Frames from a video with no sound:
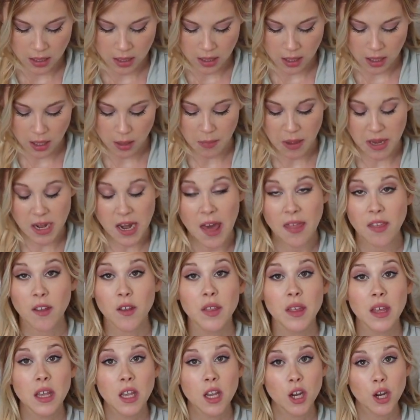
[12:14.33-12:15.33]
Another
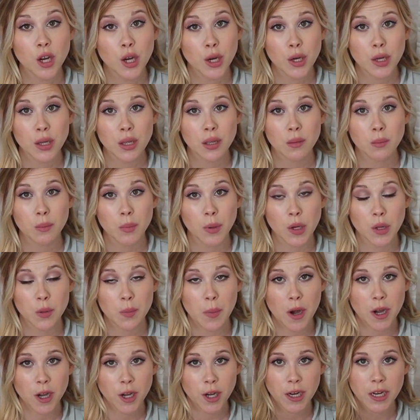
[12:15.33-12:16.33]
thing your birth
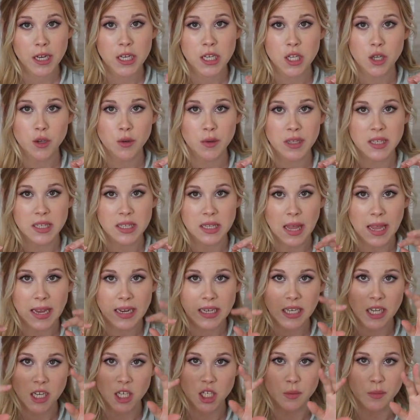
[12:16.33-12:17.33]
partner can do is
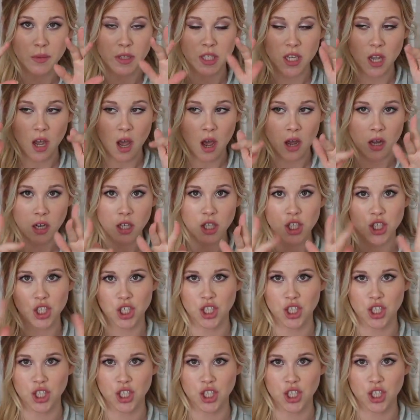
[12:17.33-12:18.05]
light touch massage.